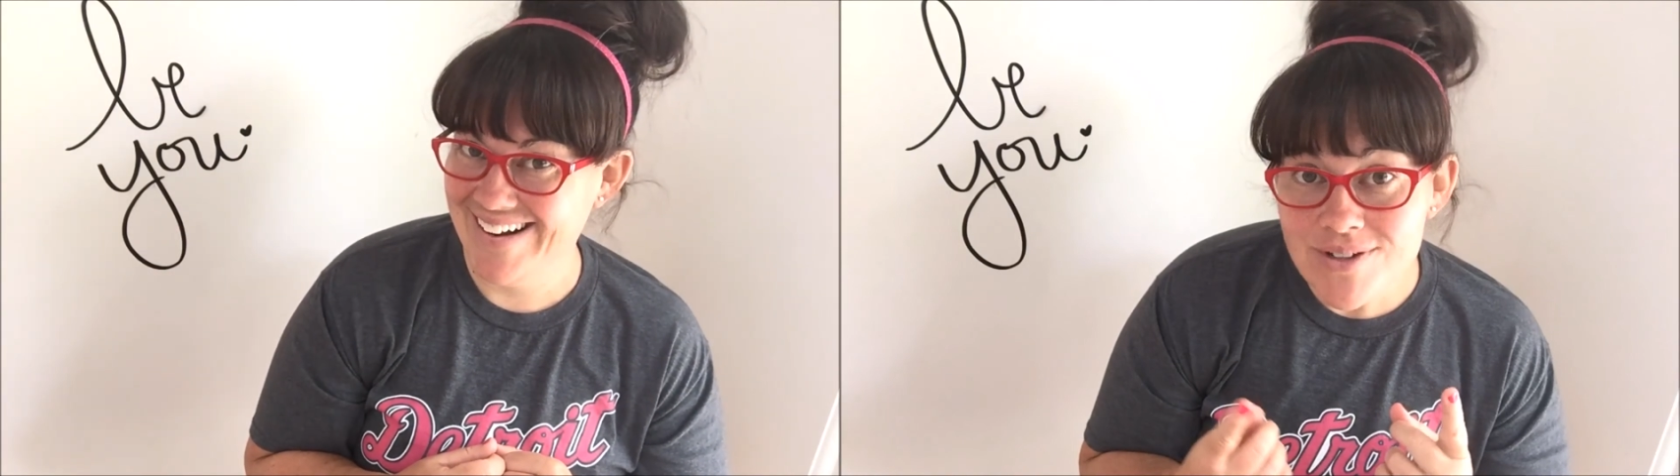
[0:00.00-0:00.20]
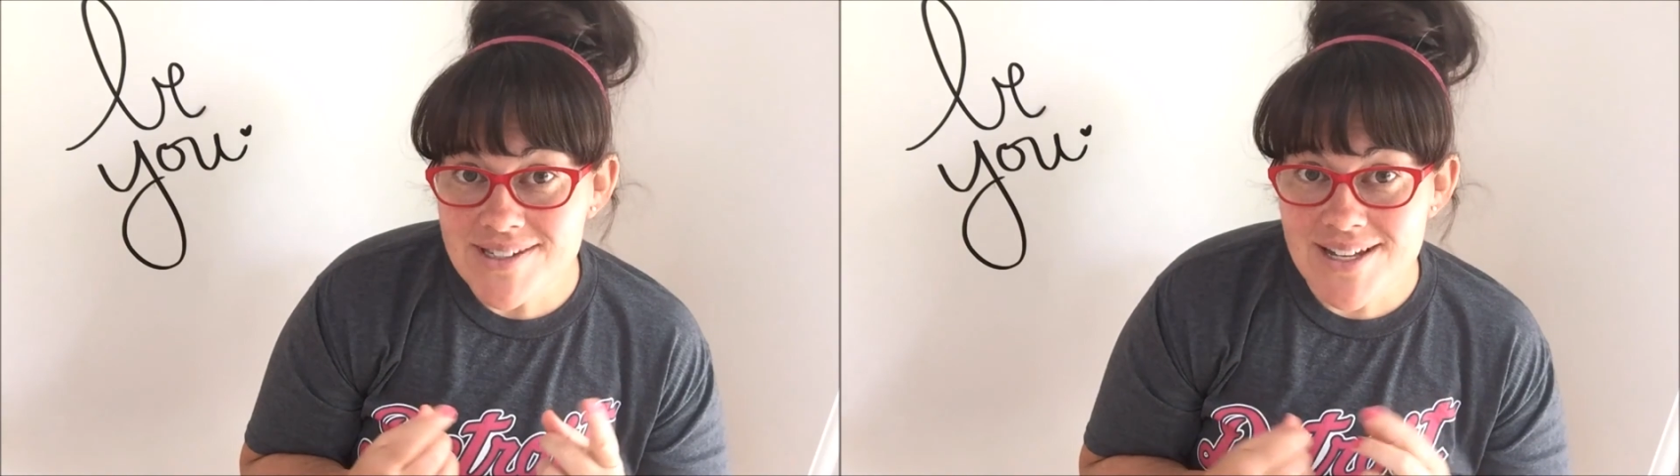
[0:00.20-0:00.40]

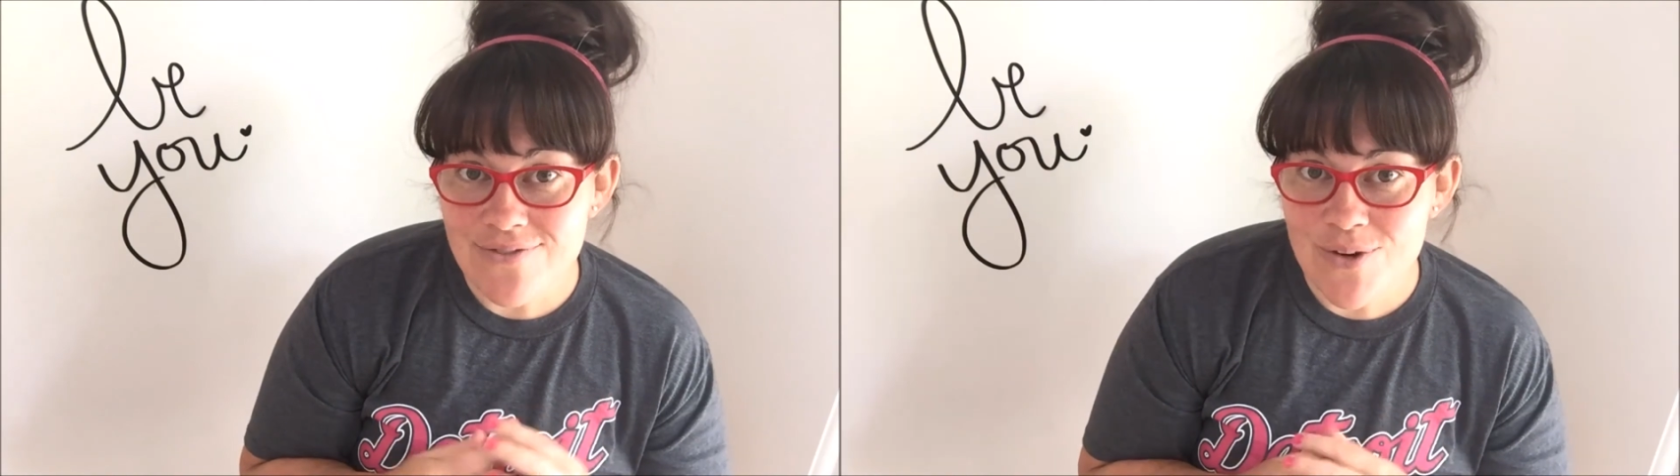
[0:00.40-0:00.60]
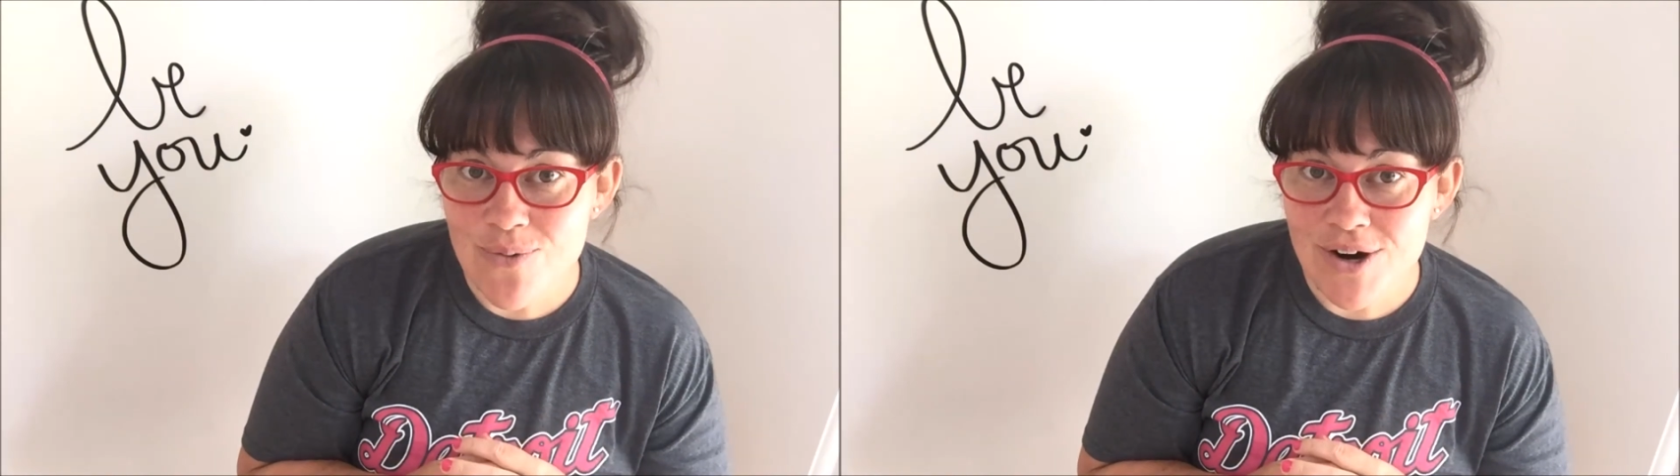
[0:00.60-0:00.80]
We'll see
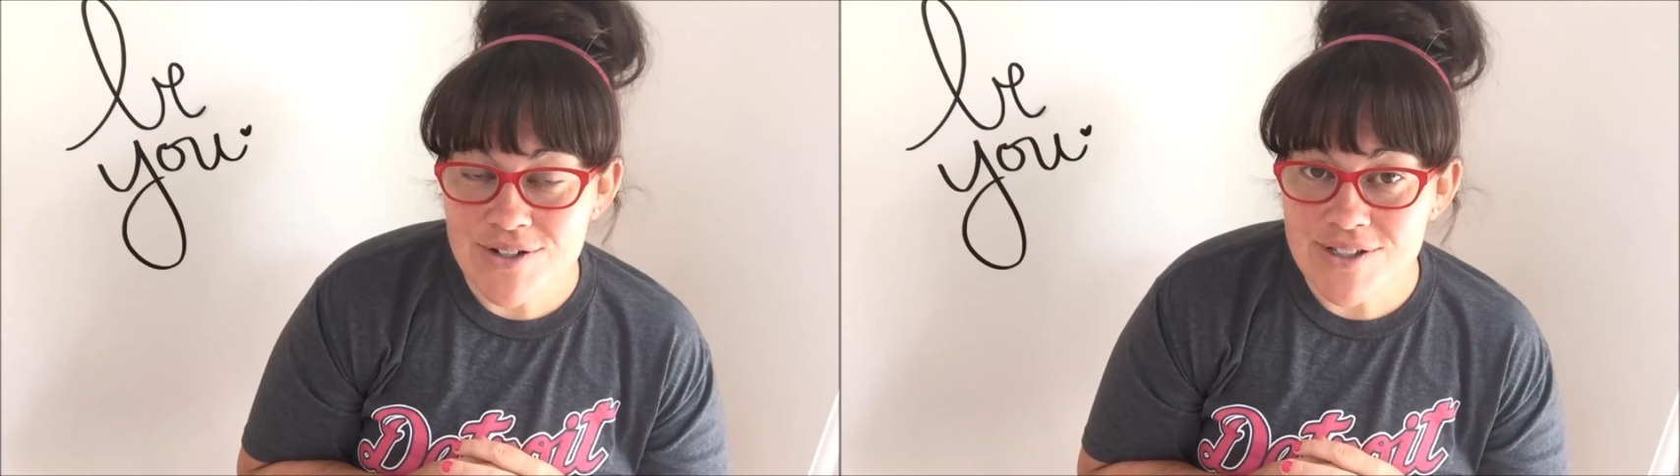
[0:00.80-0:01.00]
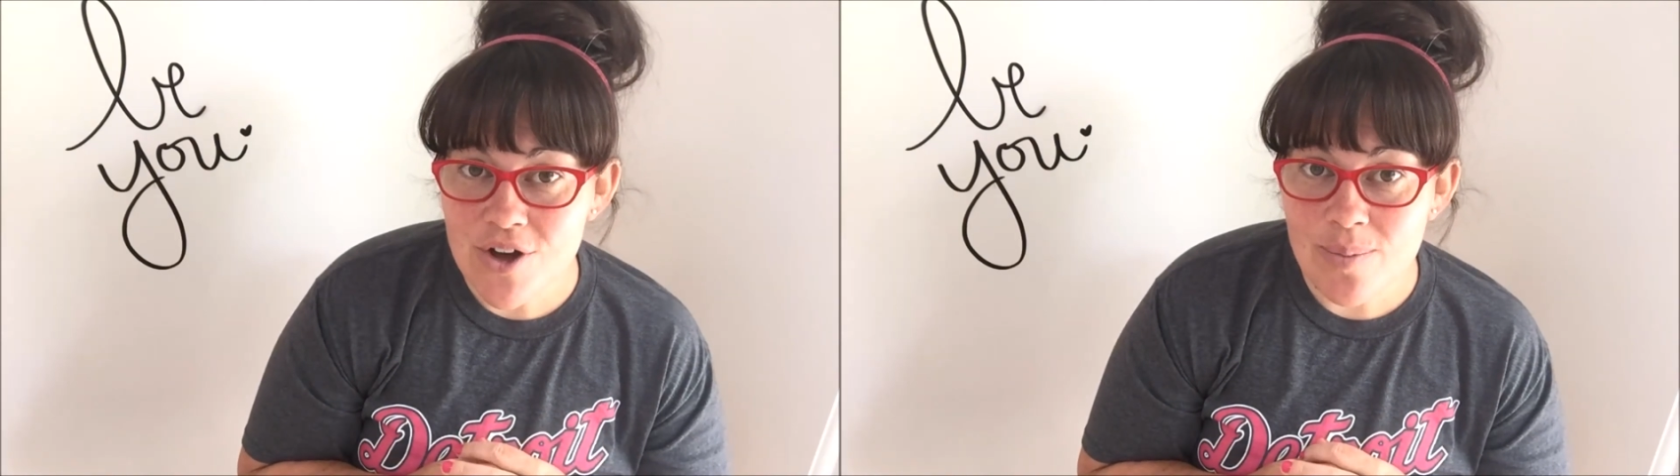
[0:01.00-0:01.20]
if it
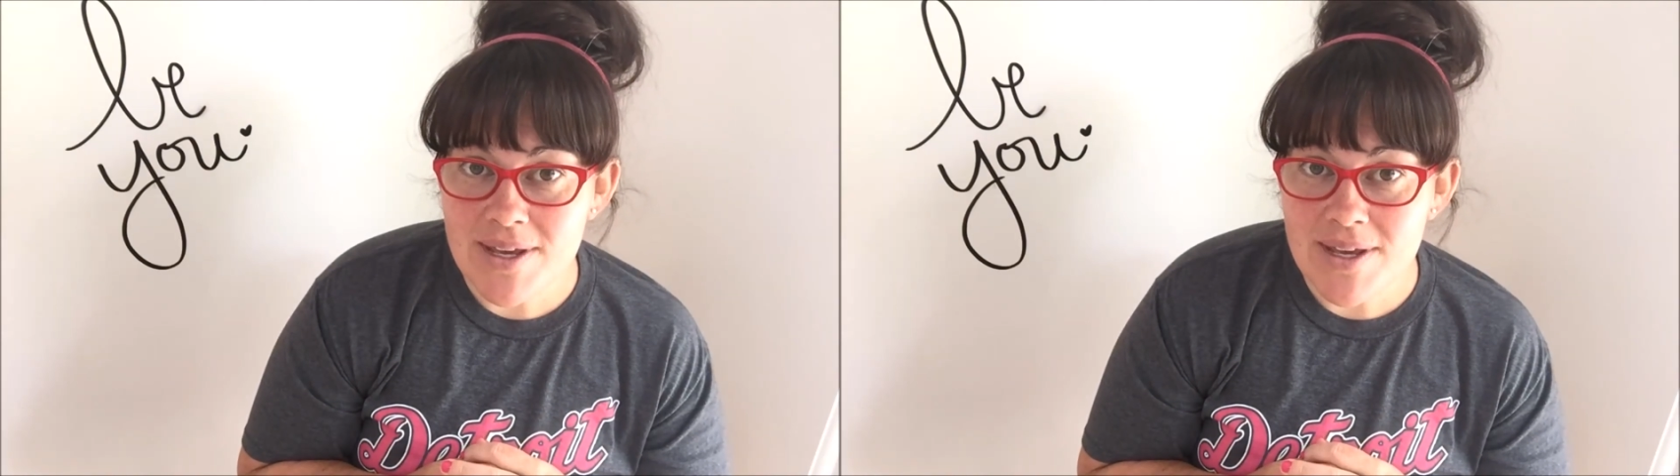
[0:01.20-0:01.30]
works though,